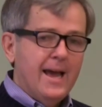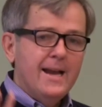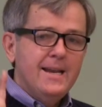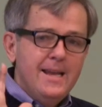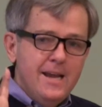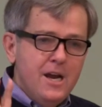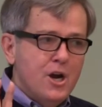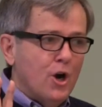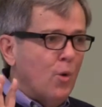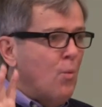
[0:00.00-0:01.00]
And
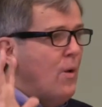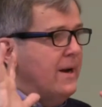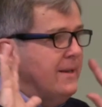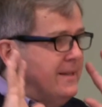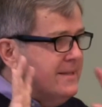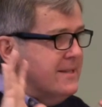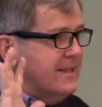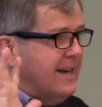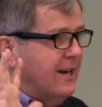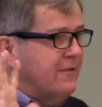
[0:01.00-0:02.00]
here, when this is
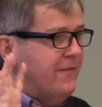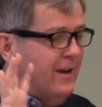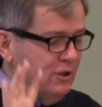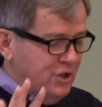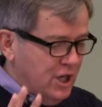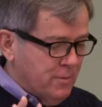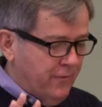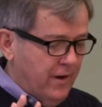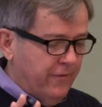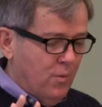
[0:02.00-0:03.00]
the kind of the final
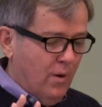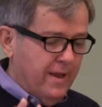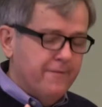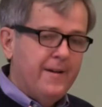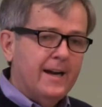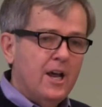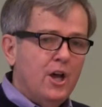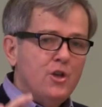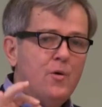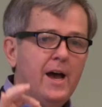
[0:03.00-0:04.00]
judgment for everyone. In fact,
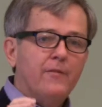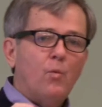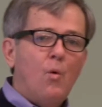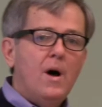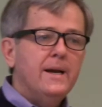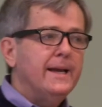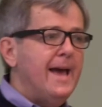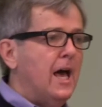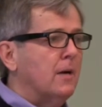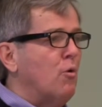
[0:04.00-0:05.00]
you have one
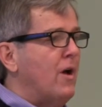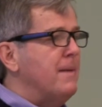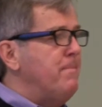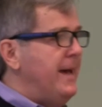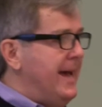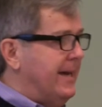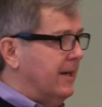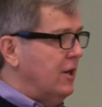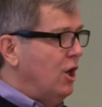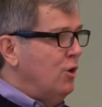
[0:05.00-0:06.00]
Calamarine
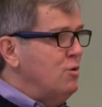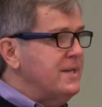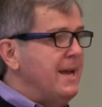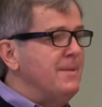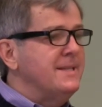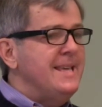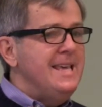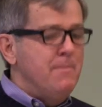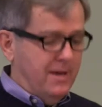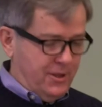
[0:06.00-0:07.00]
pagan whose name is
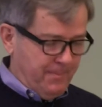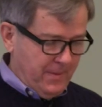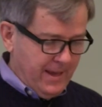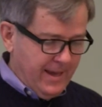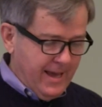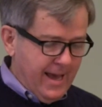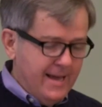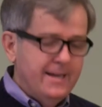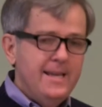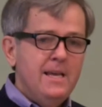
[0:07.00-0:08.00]
Emeth.
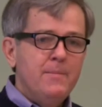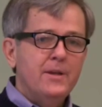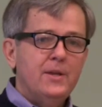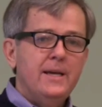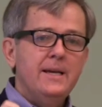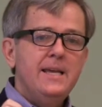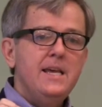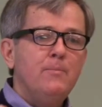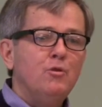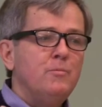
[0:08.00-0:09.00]
And Emeth in
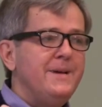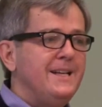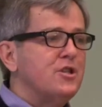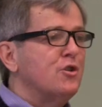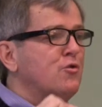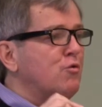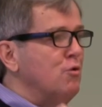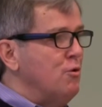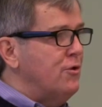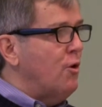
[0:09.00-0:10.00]
Hebrew means
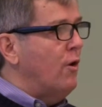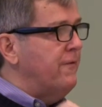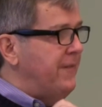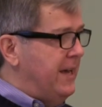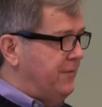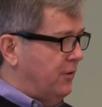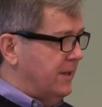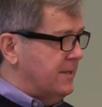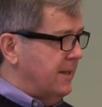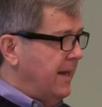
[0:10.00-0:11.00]
truth or
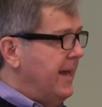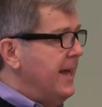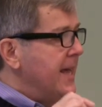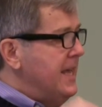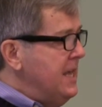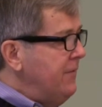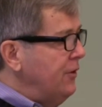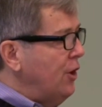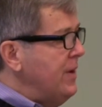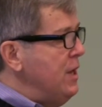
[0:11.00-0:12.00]
faithfulness.
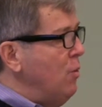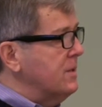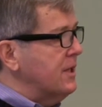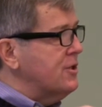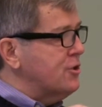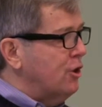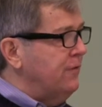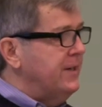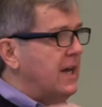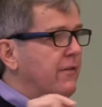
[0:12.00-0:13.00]
Even though he was a
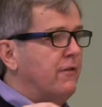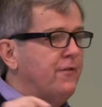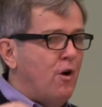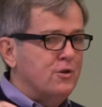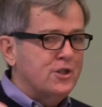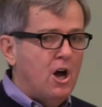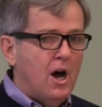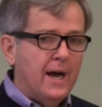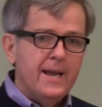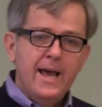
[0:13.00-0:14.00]
servant of a false
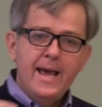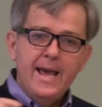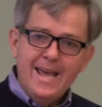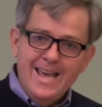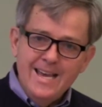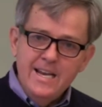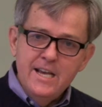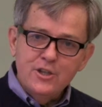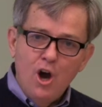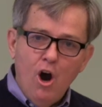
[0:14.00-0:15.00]
god, in
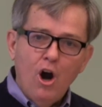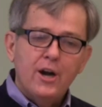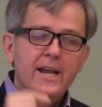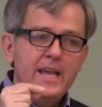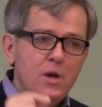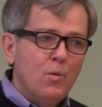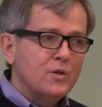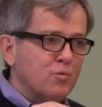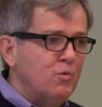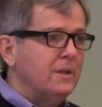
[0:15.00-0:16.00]
his heart he
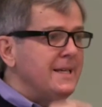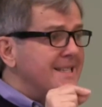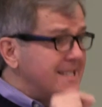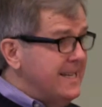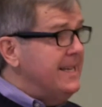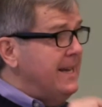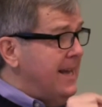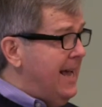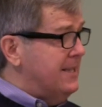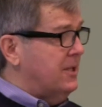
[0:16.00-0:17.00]
was really
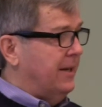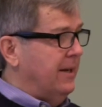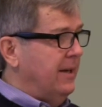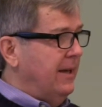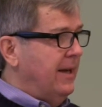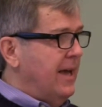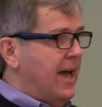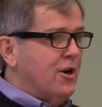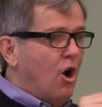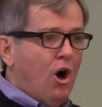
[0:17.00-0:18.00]
seeking Aslan.
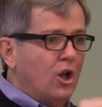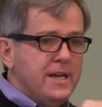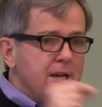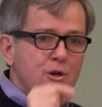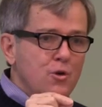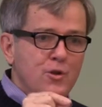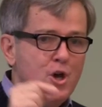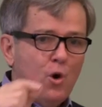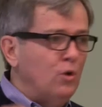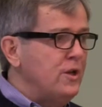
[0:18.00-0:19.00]
And all he knew,
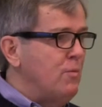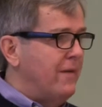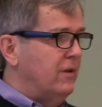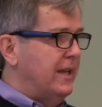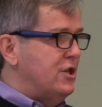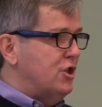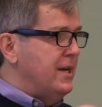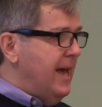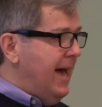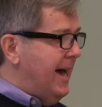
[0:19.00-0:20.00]
the only revelation
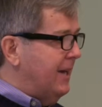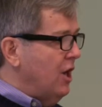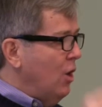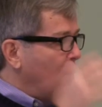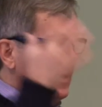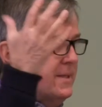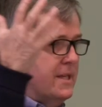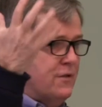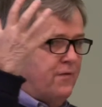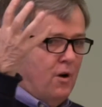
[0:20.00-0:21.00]
he had, was
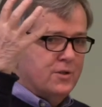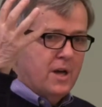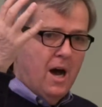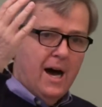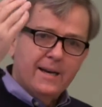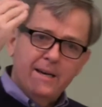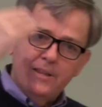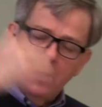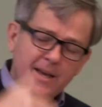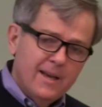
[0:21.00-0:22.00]
this false god. And he
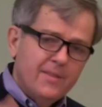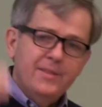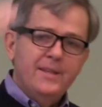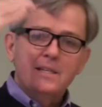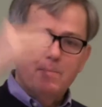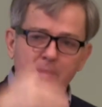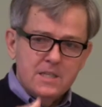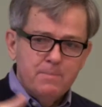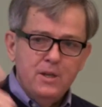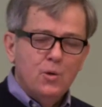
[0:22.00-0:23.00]
thought, this
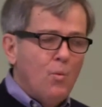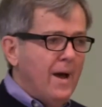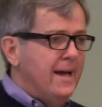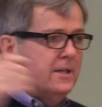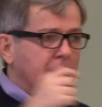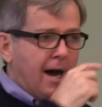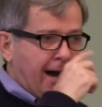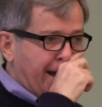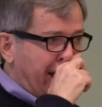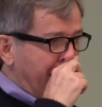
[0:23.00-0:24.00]
must be the way to
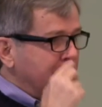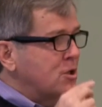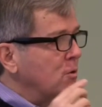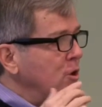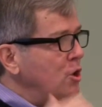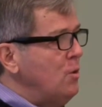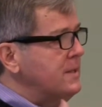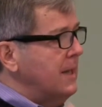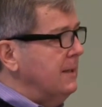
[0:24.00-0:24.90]
God. And so Lewis